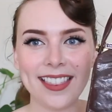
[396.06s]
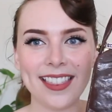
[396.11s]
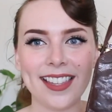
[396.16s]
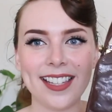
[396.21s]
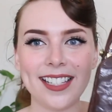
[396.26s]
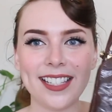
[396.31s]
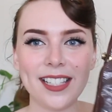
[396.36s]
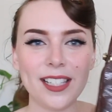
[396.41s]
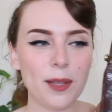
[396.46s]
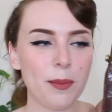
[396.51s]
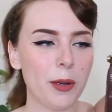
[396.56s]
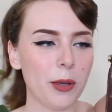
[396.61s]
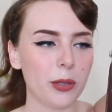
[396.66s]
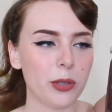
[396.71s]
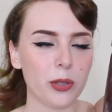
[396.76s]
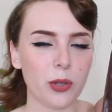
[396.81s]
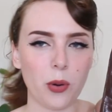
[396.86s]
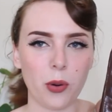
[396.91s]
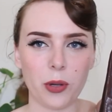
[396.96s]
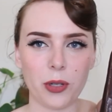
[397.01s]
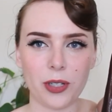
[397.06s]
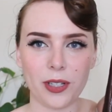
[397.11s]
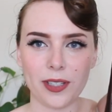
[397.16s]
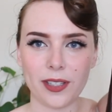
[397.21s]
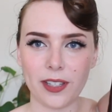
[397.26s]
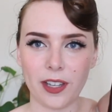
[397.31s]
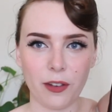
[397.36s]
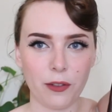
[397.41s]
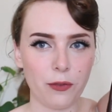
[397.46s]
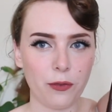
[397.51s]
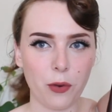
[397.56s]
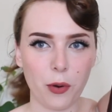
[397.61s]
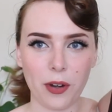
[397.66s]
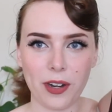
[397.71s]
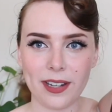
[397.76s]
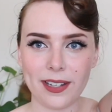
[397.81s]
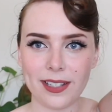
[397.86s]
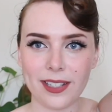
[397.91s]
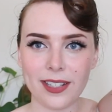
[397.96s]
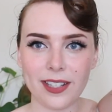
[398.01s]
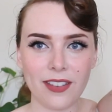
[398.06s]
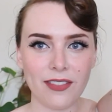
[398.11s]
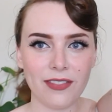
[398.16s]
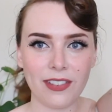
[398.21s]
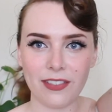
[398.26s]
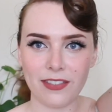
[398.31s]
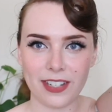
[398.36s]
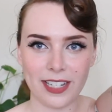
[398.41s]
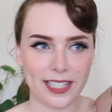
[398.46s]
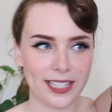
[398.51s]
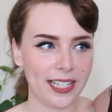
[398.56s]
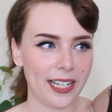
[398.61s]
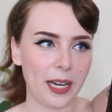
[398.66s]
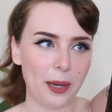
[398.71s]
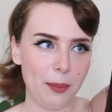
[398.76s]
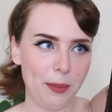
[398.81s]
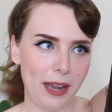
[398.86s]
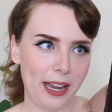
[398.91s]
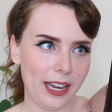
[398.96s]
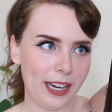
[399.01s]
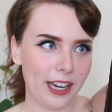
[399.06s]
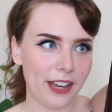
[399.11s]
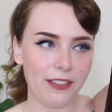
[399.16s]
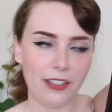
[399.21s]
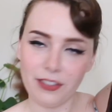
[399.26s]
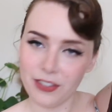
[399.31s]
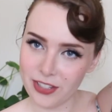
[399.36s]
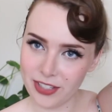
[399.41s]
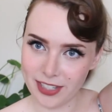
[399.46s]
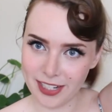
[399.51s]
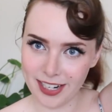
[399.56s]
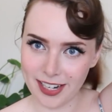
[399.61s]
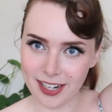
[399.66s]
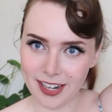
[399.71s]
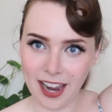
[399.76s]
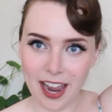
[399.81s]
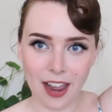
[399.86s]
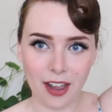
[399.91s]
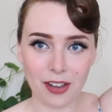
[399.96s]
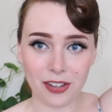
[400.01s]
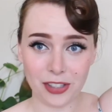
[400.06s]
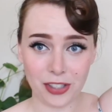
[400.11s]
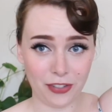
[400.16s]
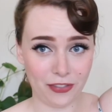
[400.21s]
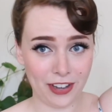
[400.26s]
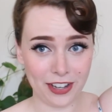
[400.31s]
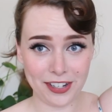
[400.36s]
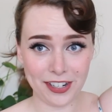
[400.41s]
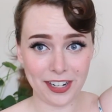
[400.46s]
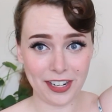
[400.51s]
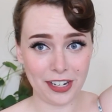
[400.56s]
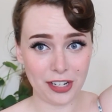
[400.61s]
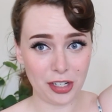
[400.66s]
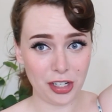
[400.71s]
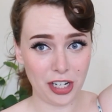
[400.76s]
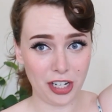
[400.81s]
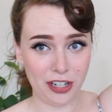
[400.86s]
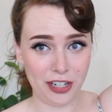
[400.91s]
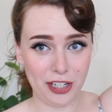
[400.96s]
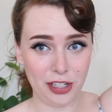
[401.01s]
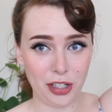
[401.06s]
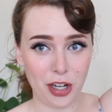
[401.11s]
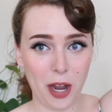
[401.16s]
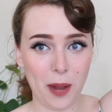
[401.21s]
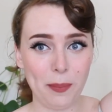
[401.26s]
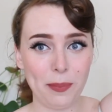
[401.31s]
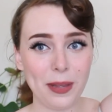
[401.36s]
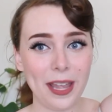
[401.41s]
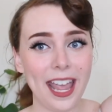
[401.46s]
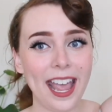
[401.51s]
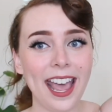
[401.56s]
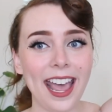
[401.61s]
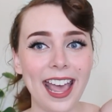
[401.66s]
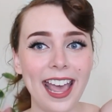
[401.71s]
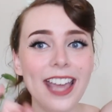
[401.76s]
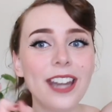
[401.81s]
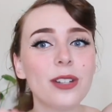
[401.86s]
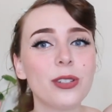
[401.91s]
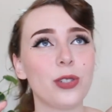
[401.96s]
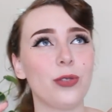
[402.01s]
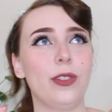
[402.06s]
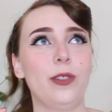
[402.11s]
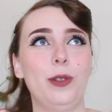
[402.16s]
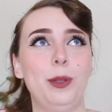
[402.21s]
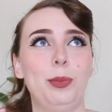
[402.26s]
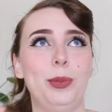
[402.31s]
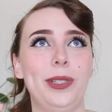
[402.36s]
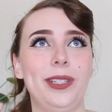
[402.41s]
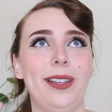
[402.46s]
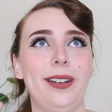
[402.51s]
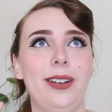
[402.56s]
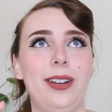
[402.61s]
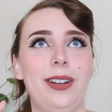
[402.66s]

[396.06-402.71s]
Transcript: This is the most gorgeous like 40s, 50s handbag I've ever seen. I also found it at a charity shop and it was 50%